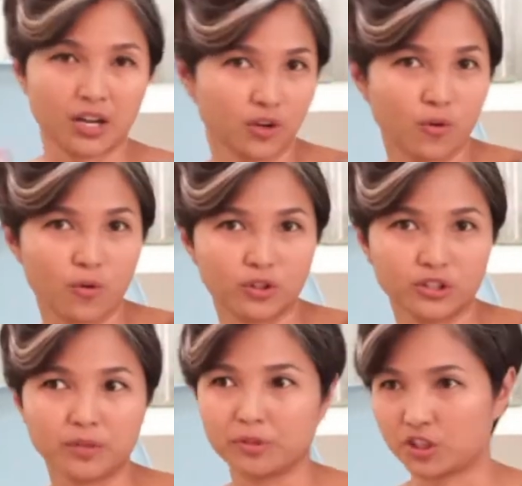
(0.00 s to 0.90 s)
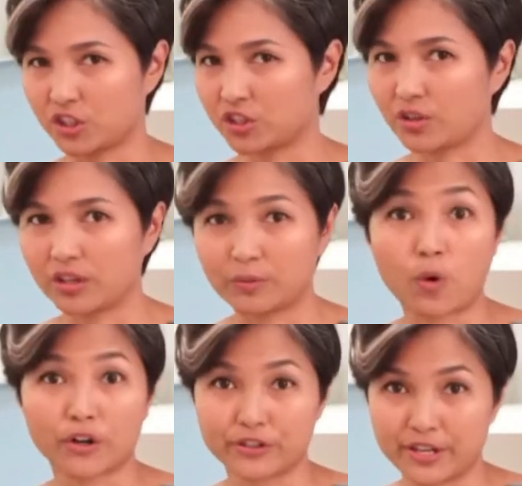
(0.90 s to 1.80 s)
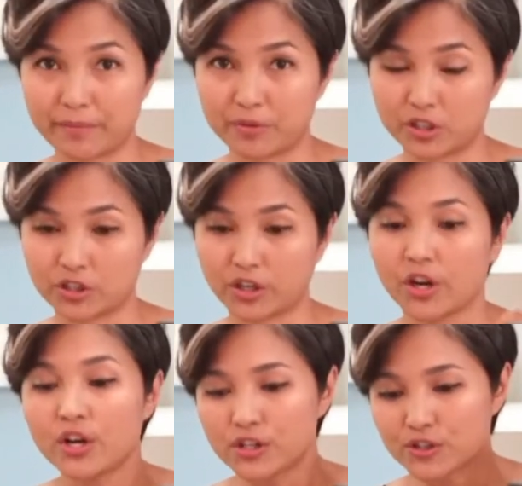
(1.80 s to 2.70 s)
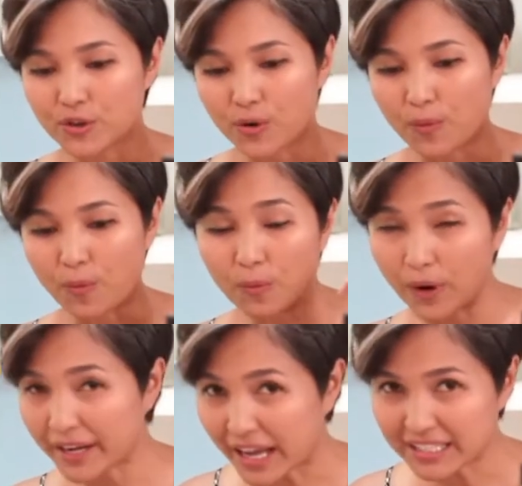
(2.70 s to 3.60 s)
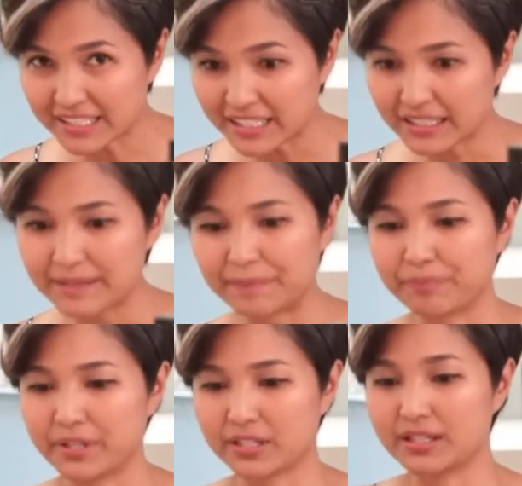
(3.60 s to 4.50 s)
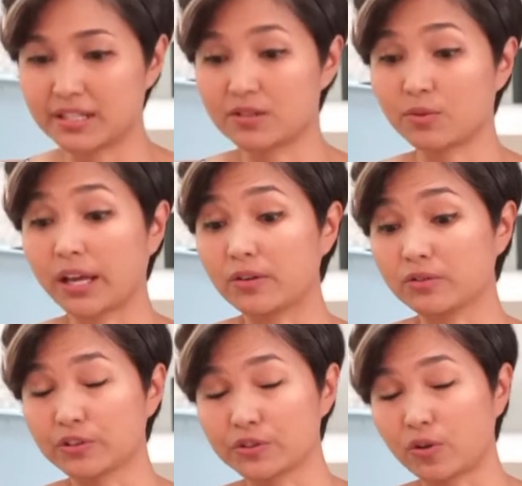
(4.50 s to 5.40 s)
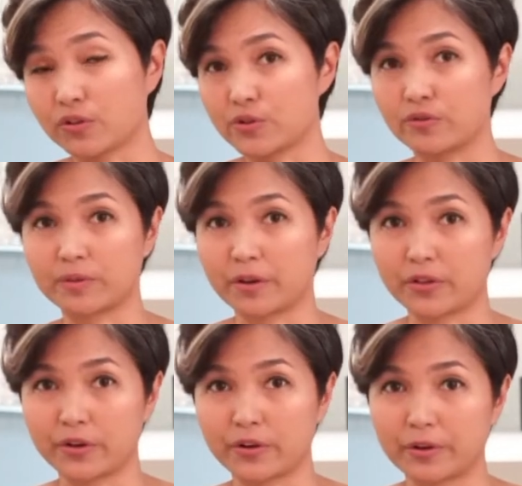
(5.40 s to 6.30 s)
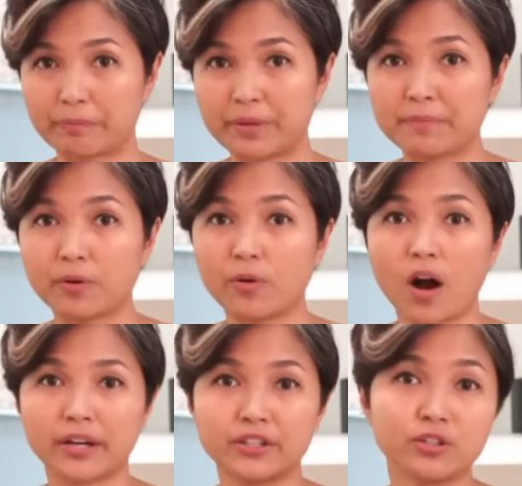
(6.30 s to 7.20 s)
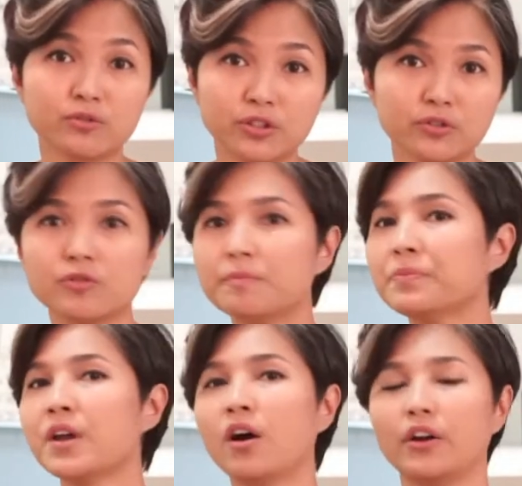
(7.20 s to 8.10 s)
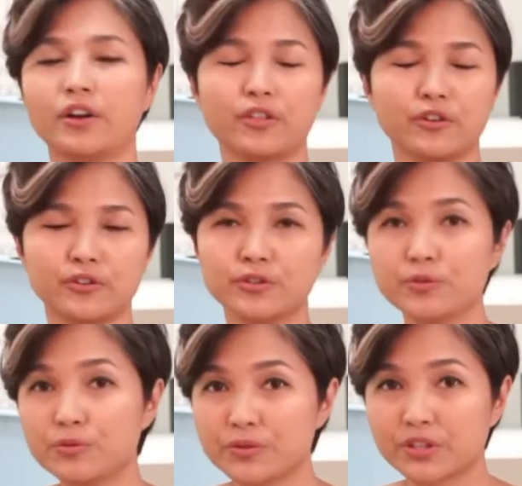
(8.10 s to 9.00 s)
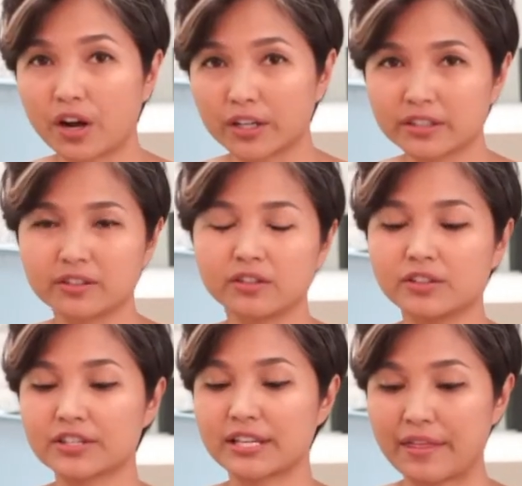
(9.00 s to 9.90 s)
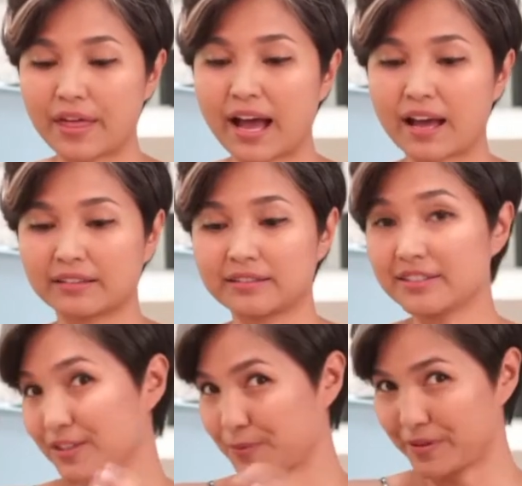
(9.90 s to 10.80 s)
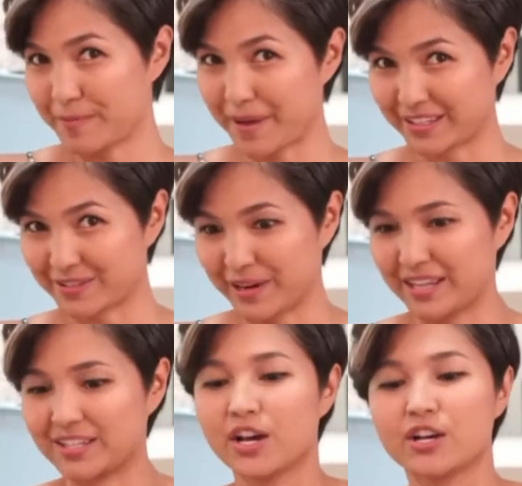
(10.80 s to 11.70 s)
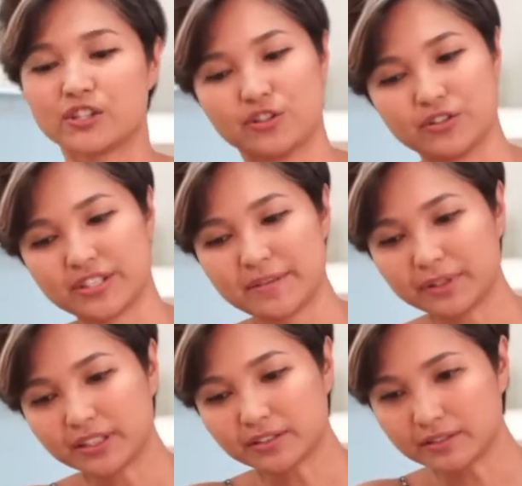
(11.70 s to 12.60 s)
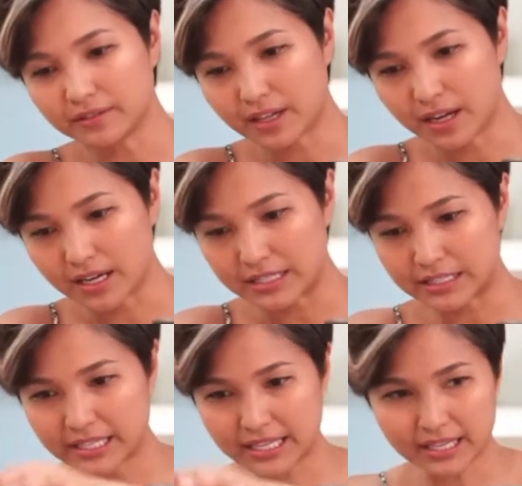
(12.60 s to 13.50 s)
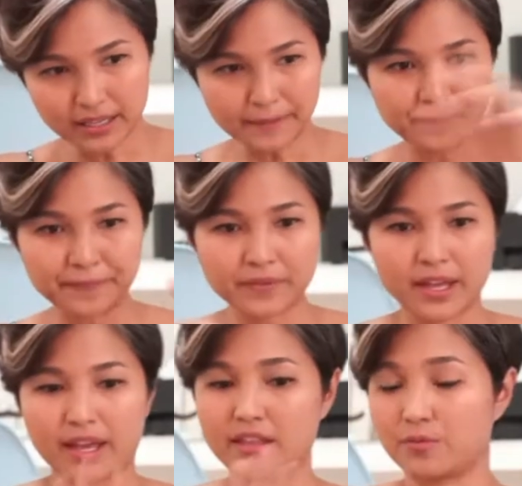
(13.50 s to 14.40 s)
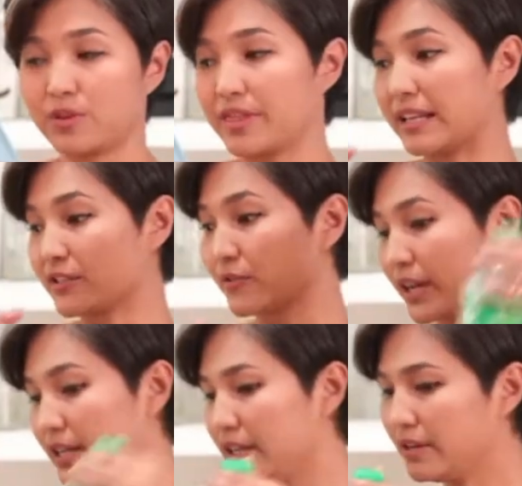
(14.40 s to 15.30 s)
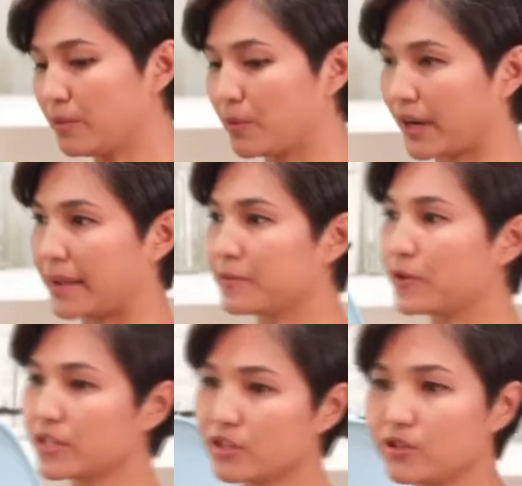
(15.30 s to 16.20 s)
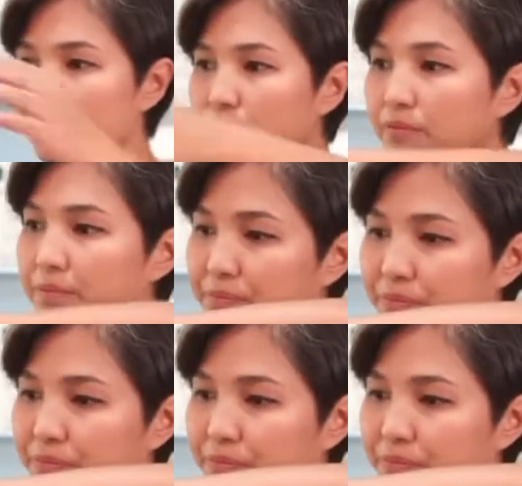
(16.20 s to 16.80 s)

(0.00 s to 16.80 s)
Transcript: not cold, but just at water temperature. So what I did, because this is what I learned also from other people on YouTube, on other news articles, that this is one of the best ways. So you steep a little tea, and then when that's ready, what I'm going to do